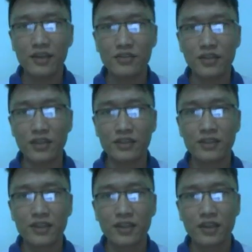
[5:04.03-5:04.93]
said
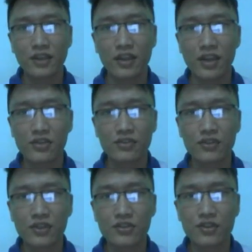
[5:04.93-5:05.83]
he had
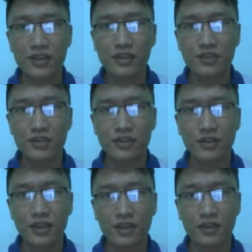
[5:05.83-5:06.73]
changed
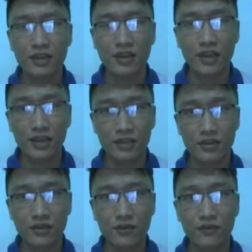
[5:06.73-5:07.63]
it
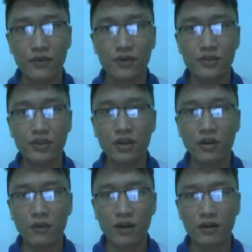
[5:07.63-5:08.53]
for a darker
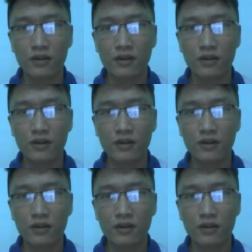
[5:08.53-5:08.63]
one.